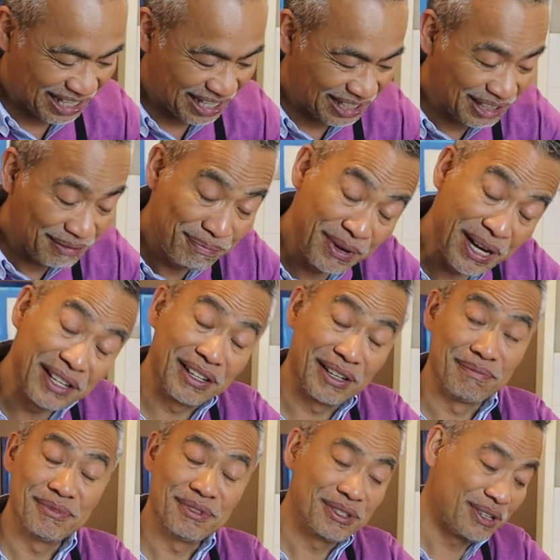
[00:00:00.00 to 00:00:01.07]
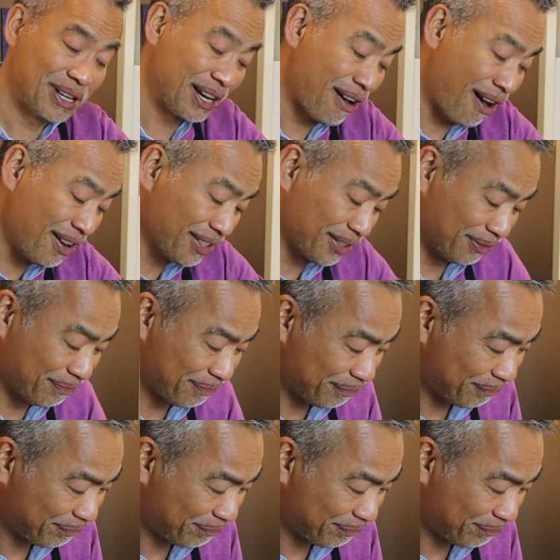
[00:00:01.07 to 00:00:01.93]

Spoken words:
And bring them to the garden.